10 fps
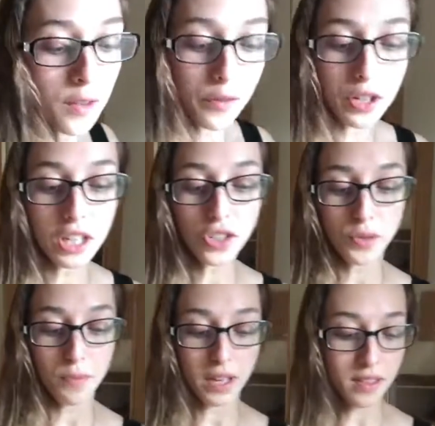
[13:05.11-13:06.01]
For
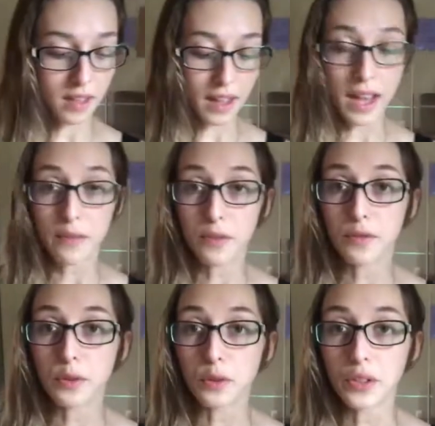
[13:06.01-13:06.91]
each month, I have a
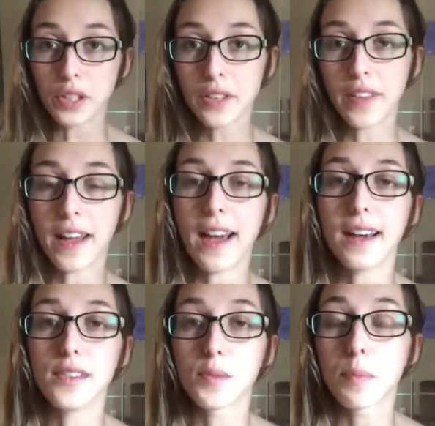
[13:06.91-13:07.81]
folder that
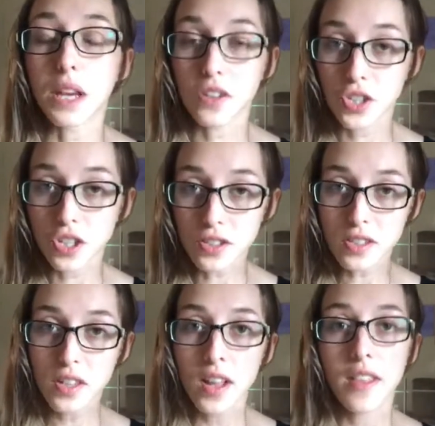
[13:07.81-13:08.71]
has
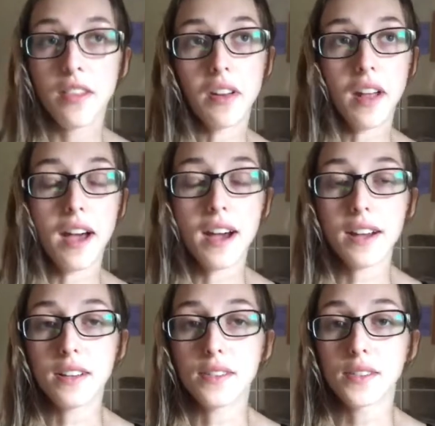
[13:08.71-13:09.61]
pictures, that
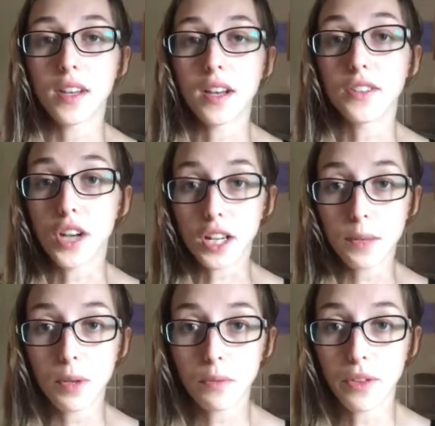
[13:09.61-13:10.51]
has a
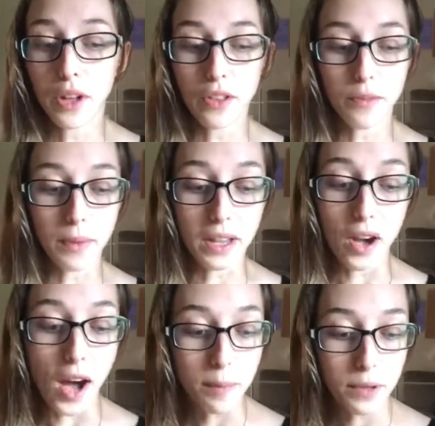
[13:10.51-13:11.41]
document with all of my
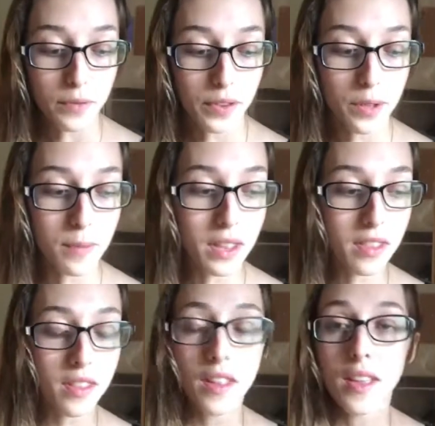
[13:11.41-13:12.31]
copy for the month.
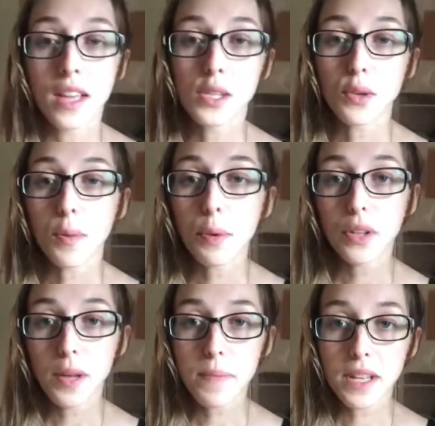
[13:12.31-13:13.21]
And so I
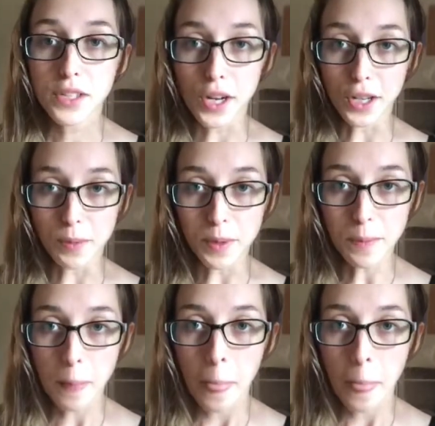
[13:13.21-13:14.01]
pull up that document.